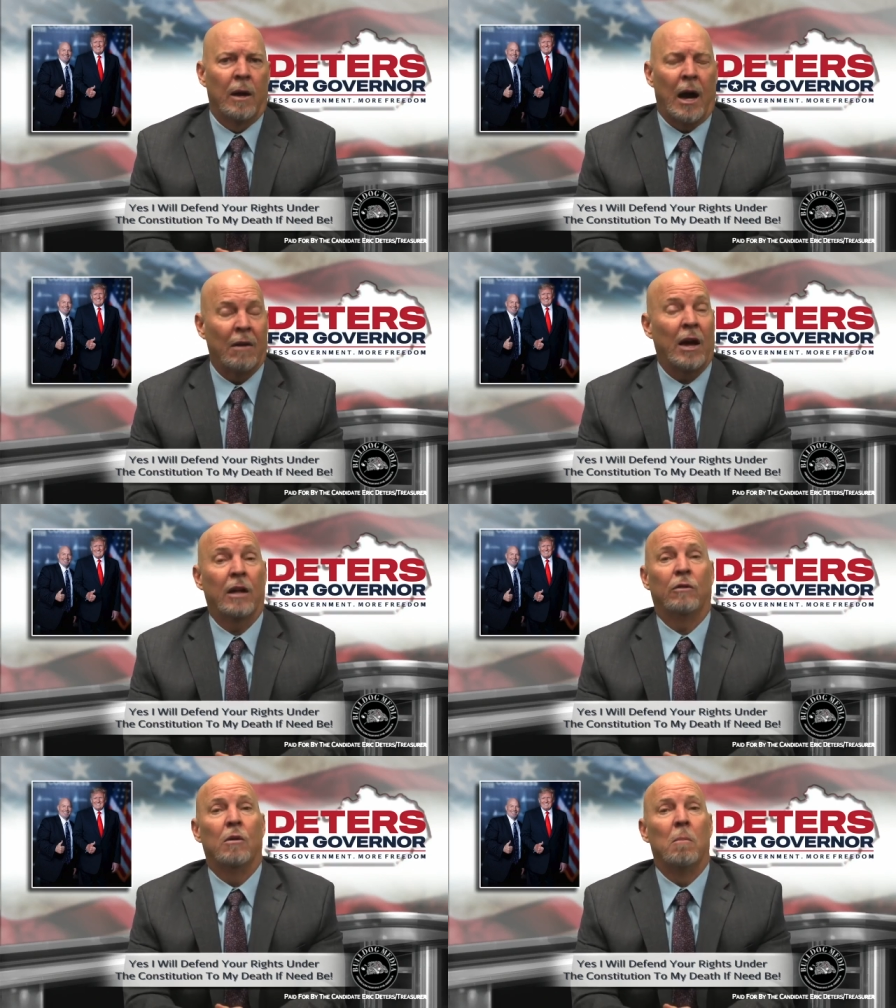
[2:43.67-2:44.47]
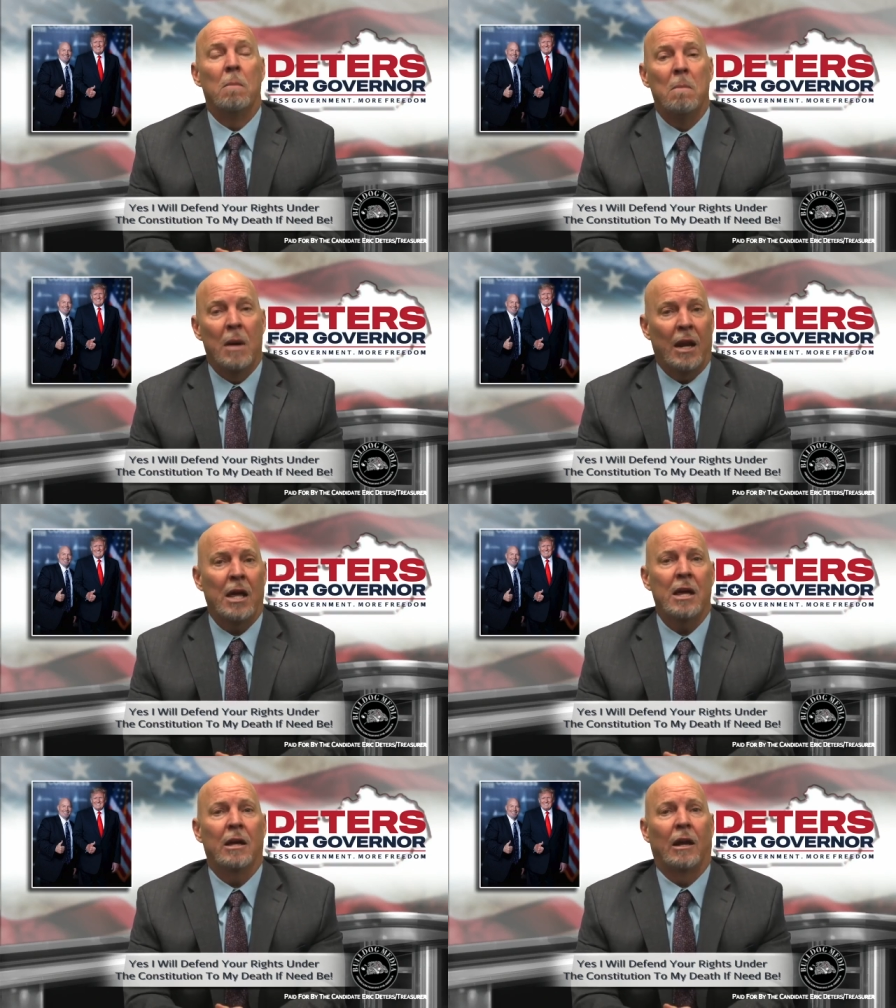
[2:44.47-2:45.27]
I've had
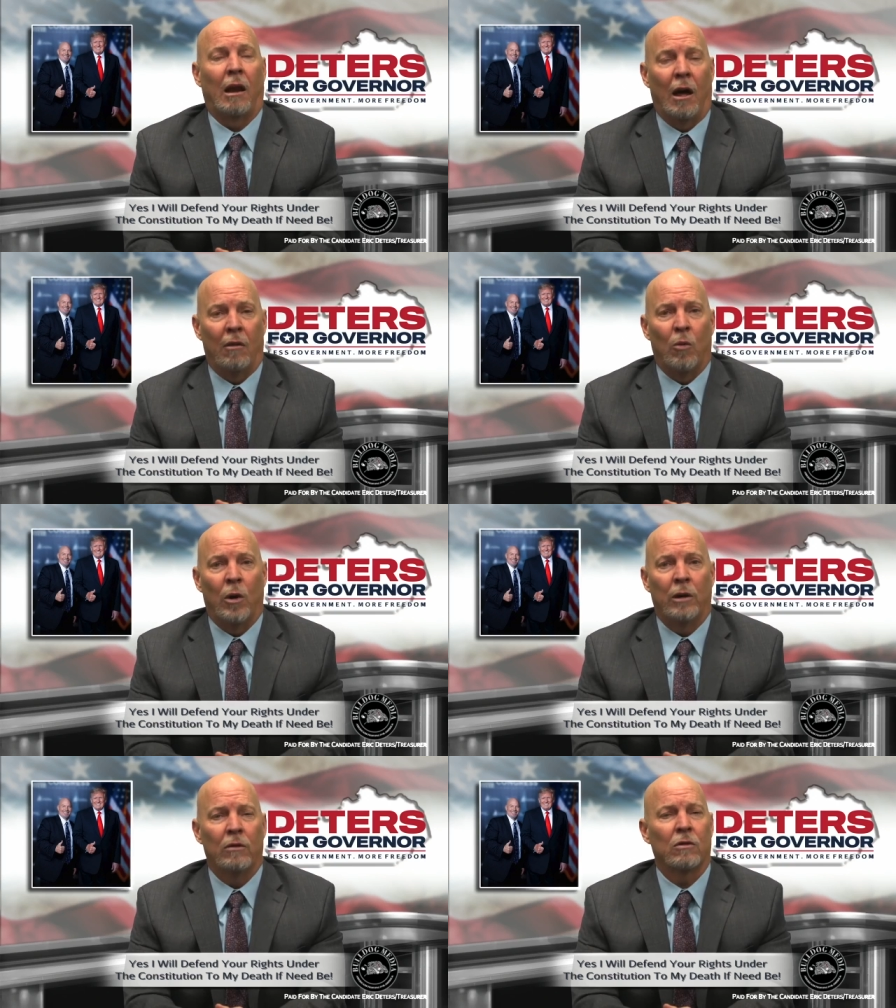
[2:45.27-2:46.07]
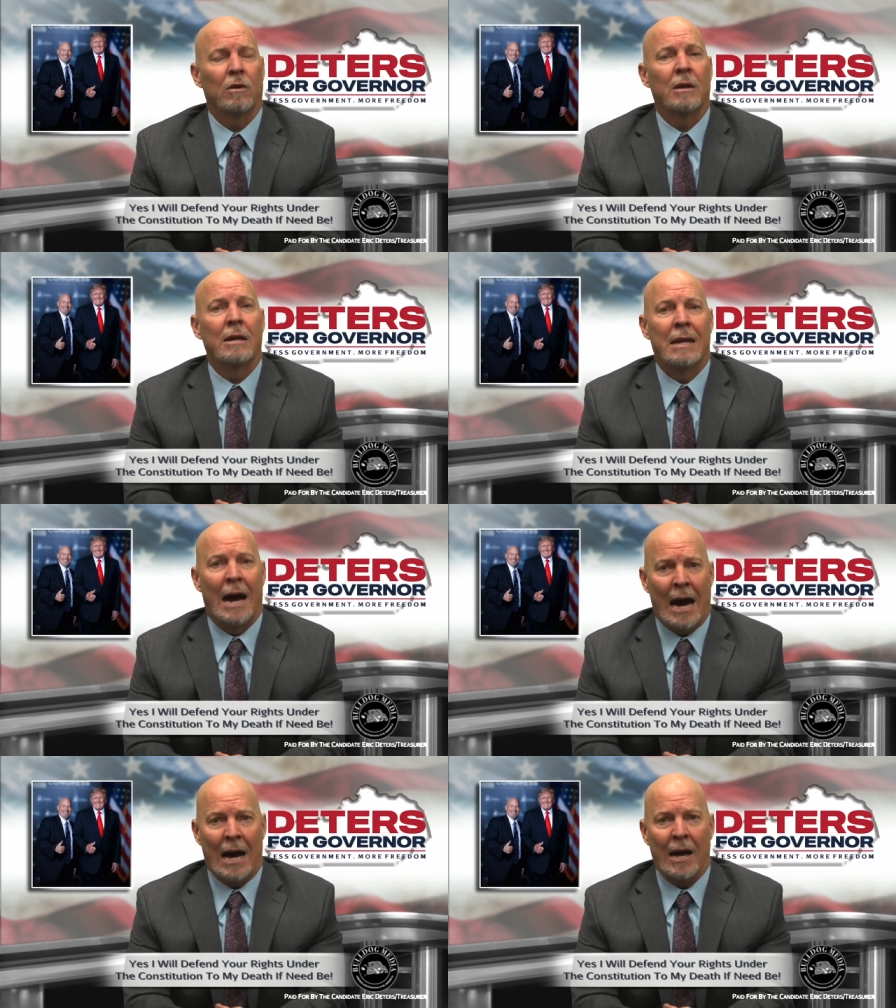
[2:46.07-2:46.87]
many loved ones
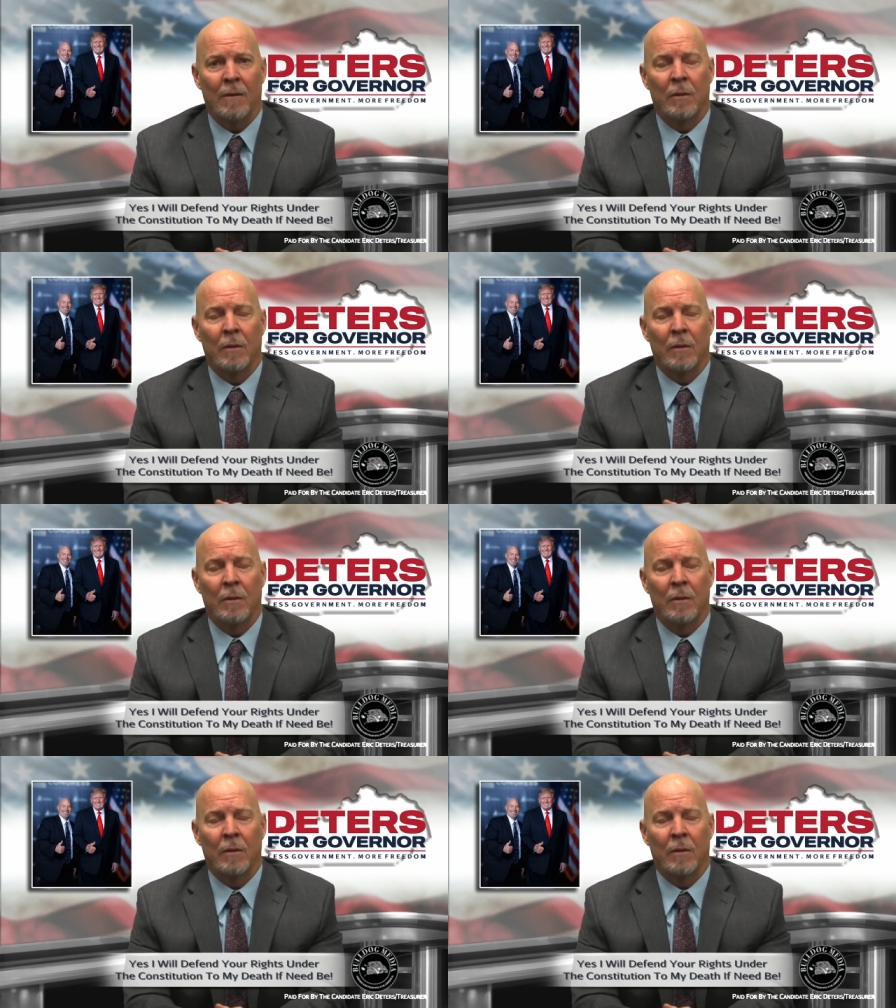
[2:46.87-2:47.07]
die.